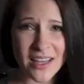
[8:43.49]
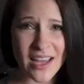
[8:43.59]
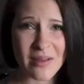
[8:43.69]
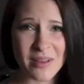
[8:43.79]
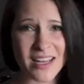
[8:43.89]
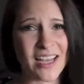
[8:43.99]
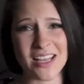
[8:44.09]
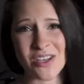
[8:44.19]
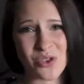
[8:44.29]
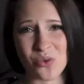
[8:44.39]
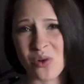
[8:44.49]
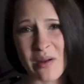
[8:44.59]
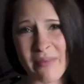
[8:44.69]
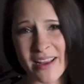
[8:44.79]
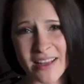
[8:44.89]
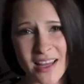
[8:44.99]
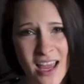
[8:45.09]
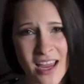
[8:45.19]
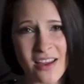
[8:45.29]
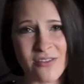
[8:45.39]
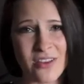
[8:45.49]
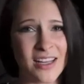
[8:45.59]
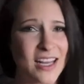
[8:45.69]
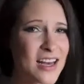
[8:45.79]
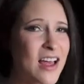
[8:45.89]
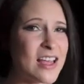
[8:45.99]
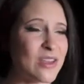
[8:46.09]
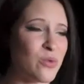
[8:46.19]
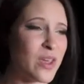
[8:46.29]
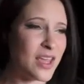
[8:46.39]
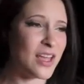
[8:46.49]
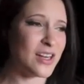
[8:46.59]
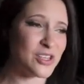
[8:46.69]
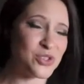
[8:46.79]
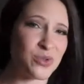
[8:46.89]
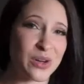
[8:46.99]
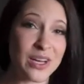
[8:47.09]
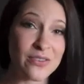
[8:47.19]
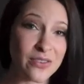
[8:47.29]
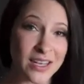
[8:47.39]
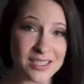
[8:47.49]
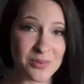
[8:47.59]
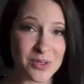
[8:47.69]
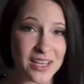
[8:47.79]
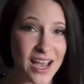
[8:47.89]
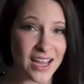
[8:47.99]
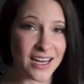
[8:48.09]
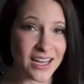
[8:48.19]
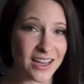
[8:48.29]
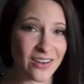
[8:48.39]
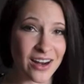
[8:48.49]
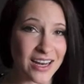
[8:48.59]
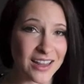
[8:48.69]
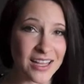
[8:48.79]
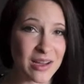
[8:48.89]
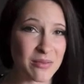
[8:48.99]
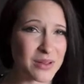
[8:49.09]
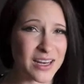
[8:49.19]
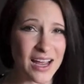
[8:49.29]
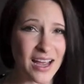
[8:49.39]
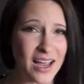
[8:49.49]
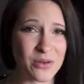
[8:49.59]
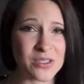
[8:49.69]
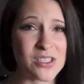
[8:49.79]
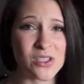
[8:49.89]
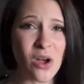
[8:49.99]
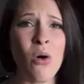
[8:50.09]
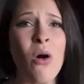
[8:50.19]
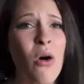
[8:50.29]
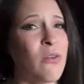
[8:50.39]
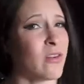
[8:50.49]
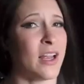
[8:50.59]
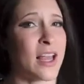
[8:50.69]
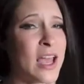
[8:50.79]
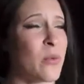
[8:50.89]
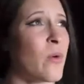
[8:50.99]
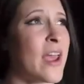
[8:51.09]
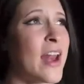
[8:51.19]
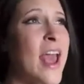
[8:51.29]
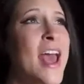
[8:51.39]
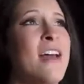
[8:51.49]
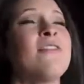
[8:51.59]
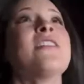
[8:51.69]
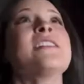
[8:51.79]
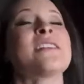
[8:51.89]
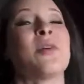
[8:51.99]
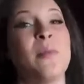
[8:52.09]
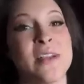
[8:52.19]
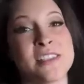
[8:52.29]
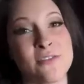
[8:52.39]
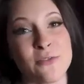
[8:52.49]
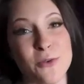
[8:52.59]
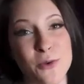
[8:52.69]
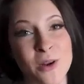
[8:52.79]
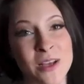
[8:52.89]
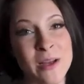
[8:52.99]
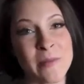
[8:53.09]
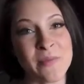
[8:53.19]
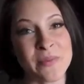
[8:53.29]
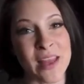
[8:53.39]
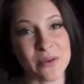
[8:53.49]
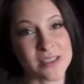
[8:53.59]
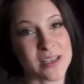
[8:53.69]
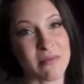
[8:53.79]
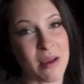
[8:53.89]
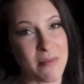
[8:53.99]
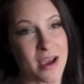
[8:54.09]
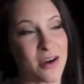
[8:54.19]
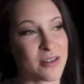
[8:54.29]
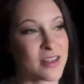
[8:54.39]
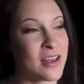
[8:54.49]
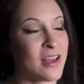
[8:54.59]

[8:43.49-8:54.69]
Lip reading: them and like enjoy my life, and like not like you can't enjoy flexible dieting or anything, but I was so over it. Like I weighed every single piece of food that was in my mouth